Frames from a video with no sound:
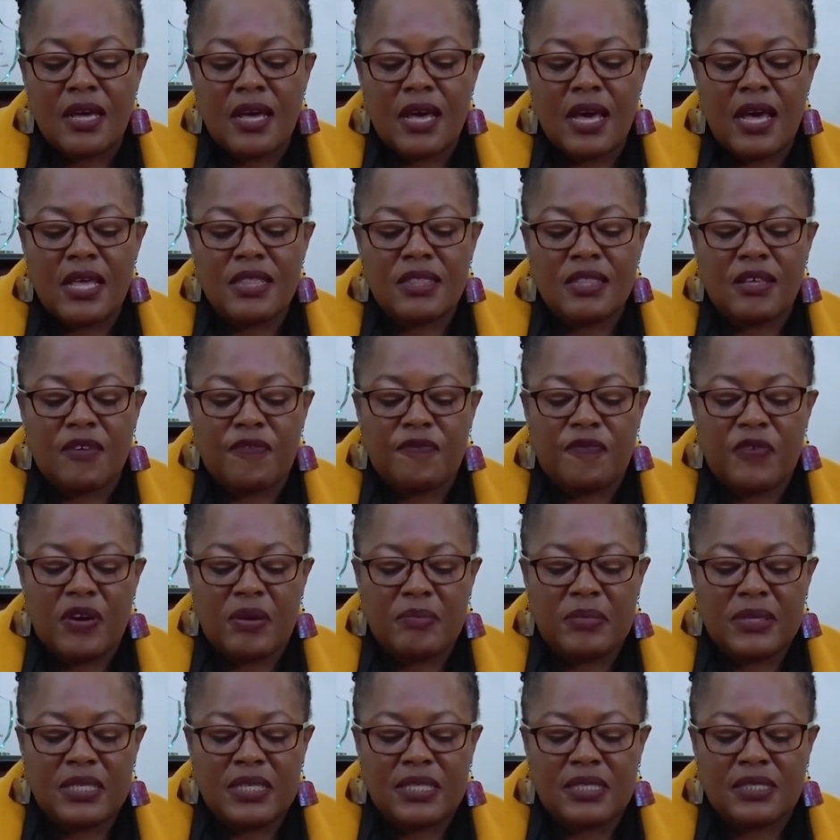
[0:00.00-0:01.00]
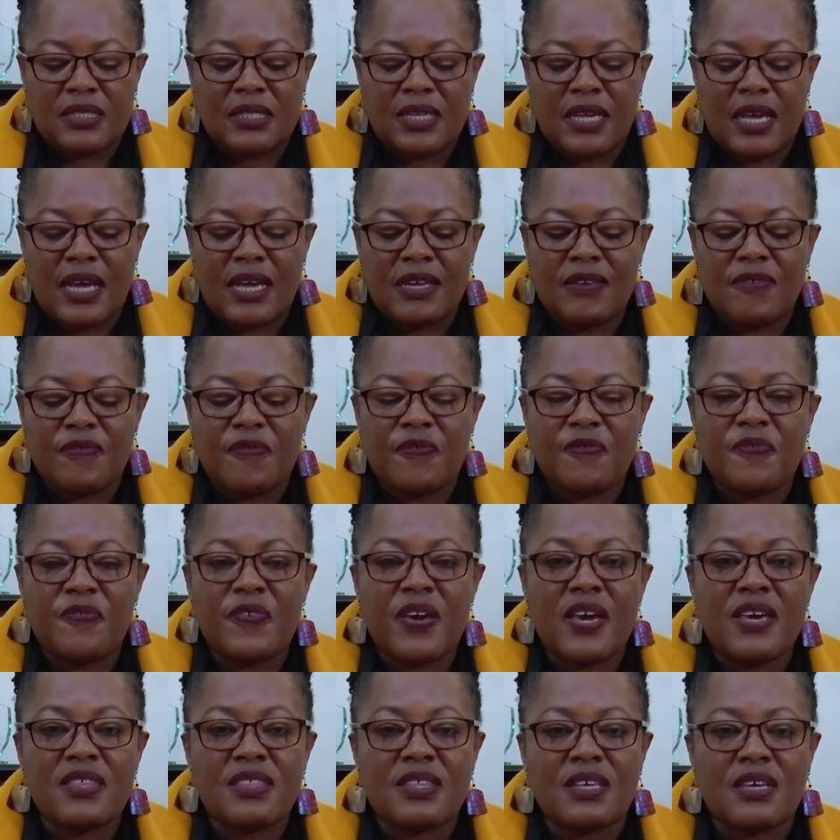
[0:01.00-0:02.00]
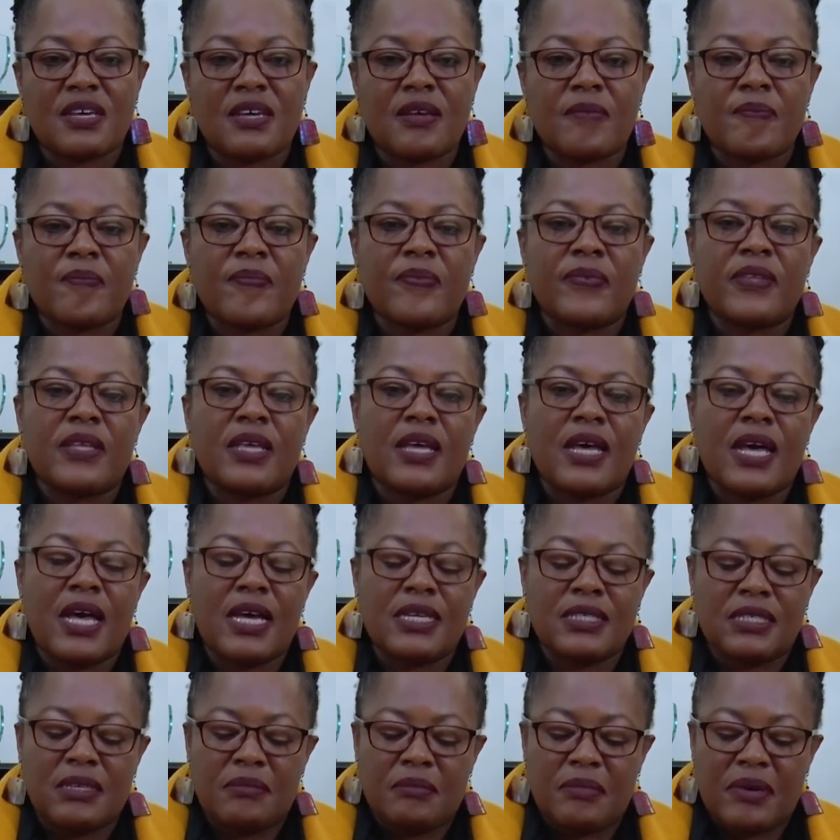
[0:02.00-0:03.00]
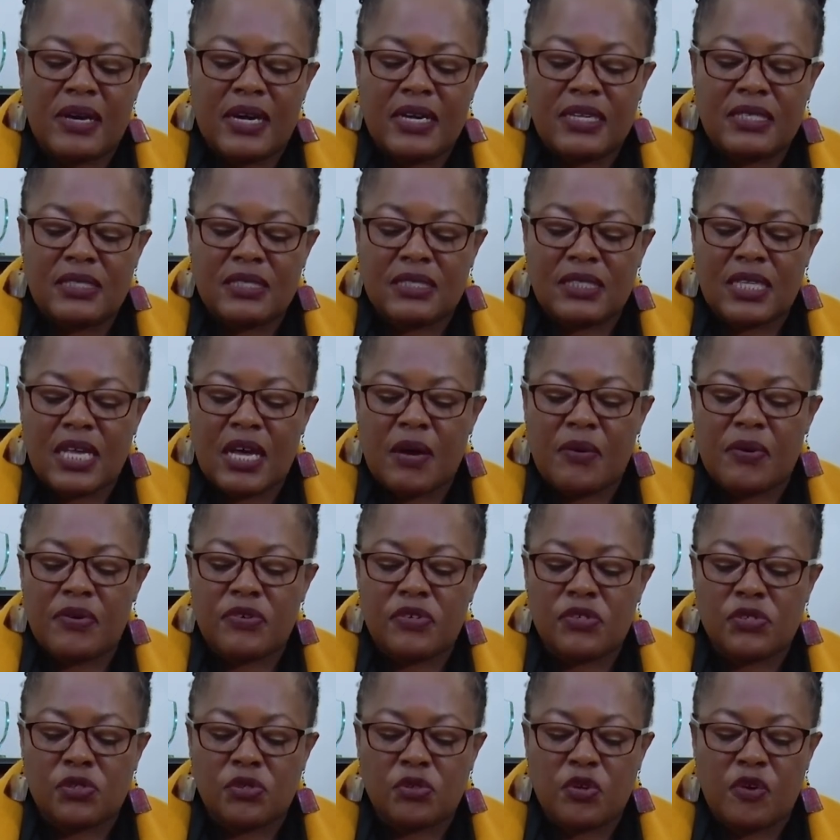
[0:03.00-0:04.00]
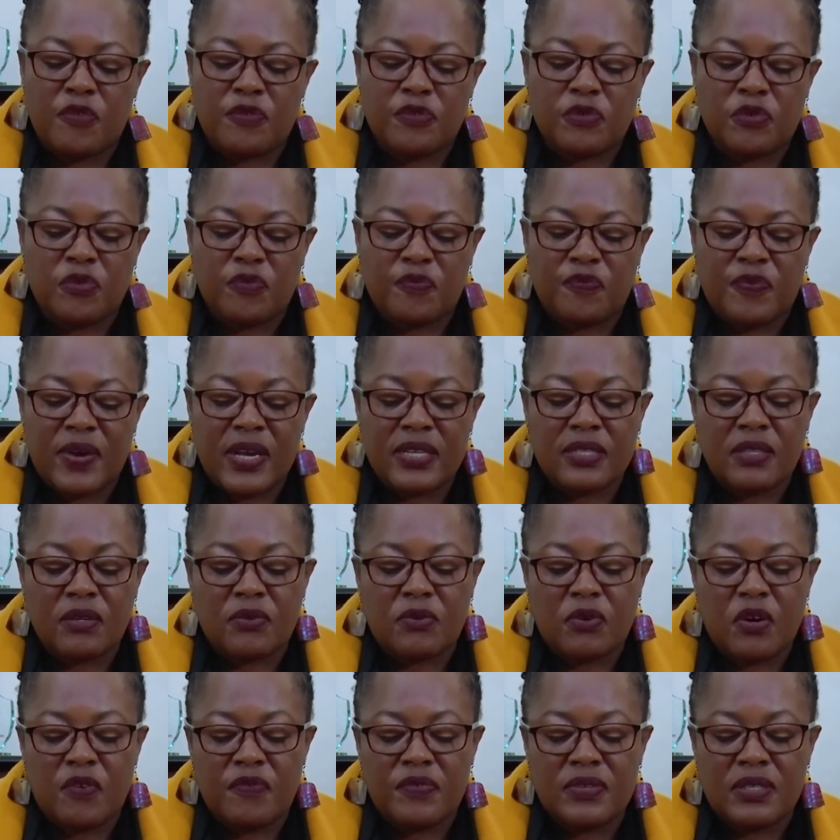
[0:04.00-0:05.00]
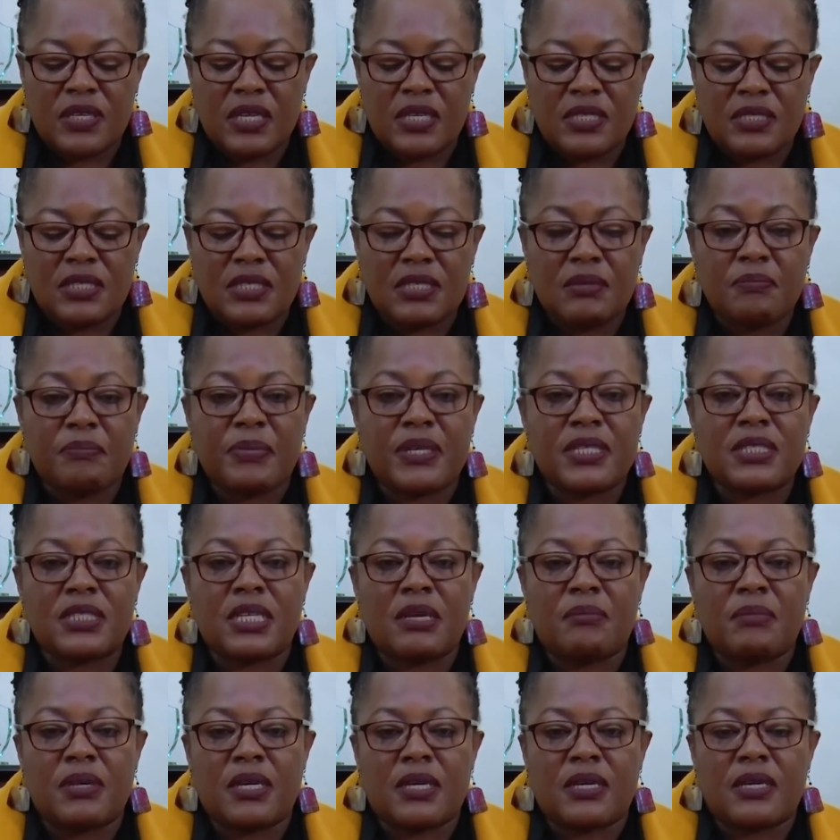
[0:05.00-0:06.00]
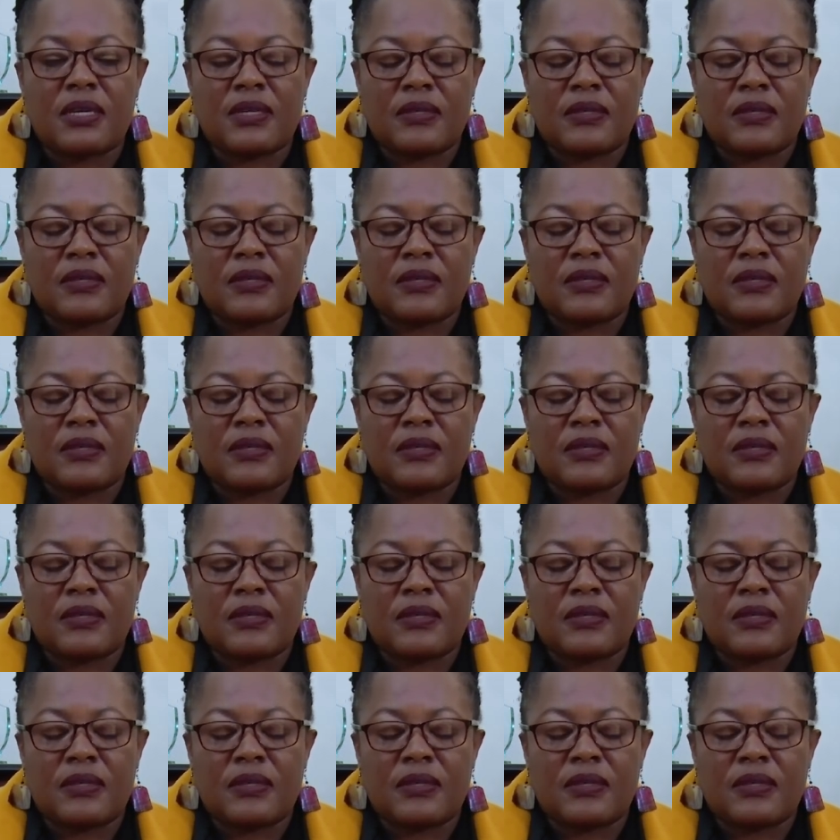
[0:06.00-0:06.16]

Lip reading: and their families and further undermines our resolve to fight the COVID-19 pandemic.